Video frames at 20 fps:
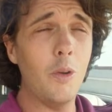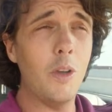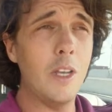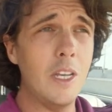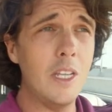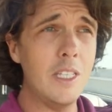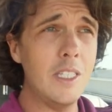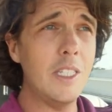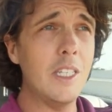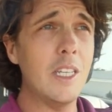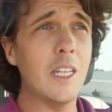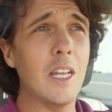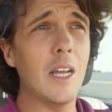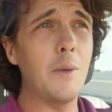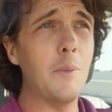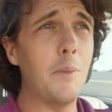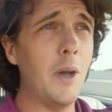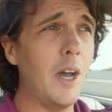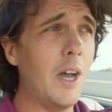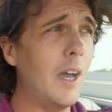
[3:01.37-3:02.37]
and easy to
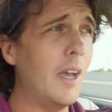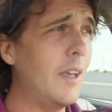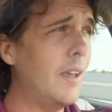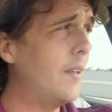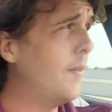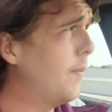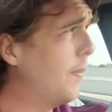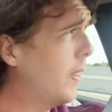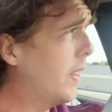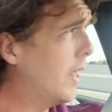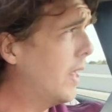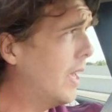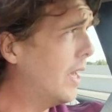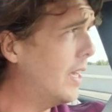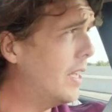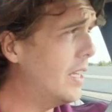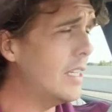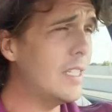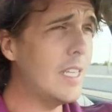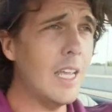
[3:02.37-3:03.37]
come by.
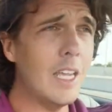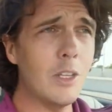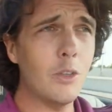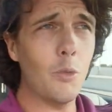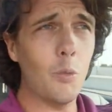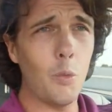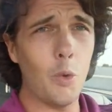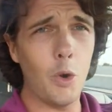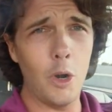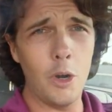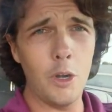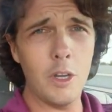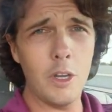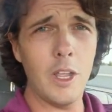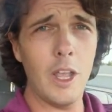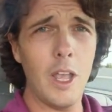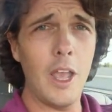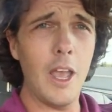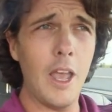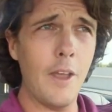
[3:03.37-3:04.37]
It just takes work,
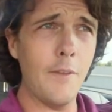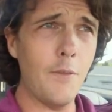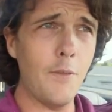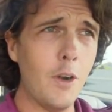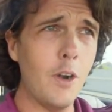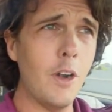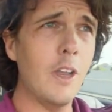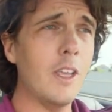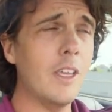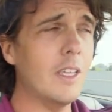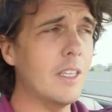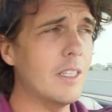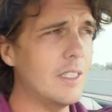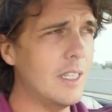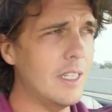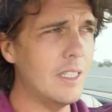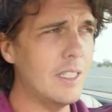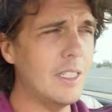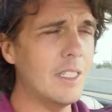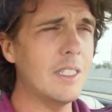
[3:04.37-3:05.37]
effort, and
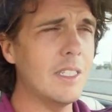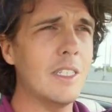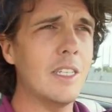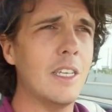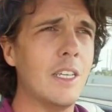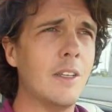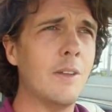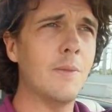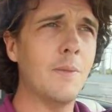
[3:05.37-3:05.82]
consistency.